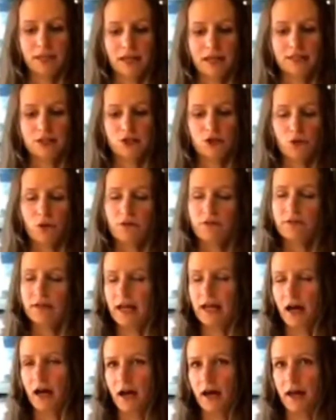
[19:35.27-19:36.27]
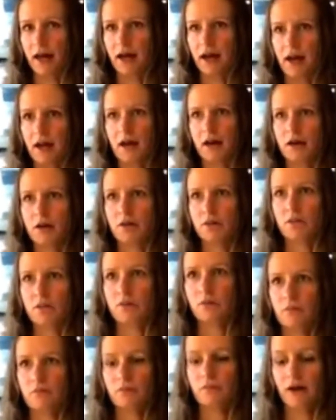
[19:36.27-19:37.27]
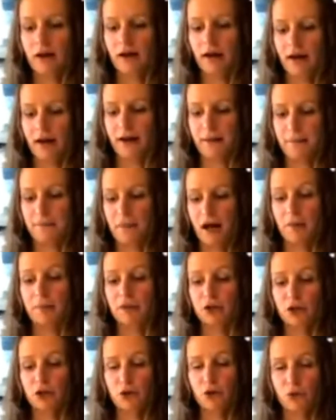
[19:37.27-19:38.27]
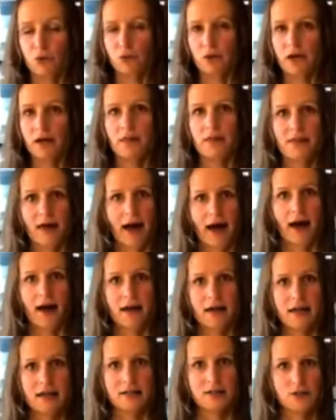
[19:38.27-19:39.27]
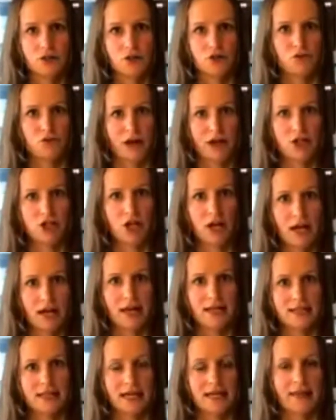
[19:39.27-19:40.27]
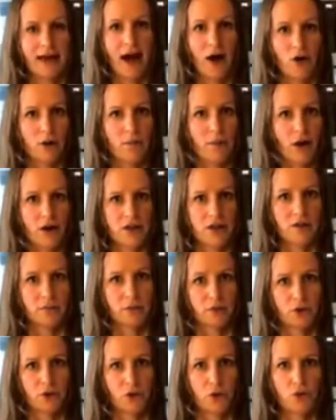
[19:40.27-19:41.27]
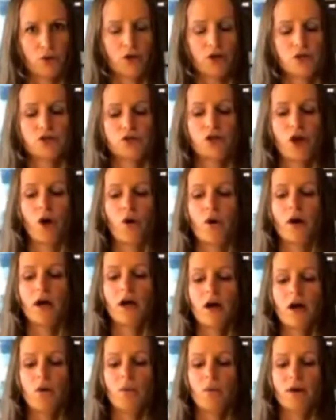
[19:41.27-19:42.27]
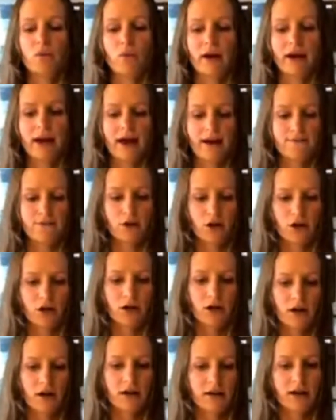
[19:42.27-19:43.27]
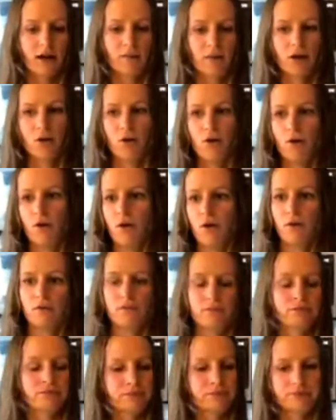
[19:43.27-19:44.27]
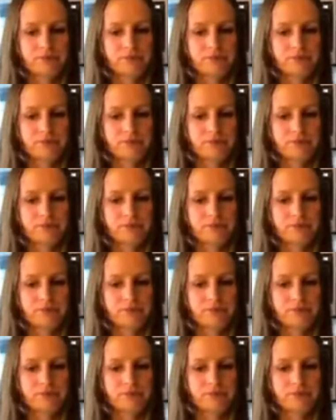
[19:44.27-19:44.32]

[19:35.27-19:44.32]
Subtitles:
it's sort of like a a balloon that it's stretchy. It's like the outer part of the balloon. So when whatever chemical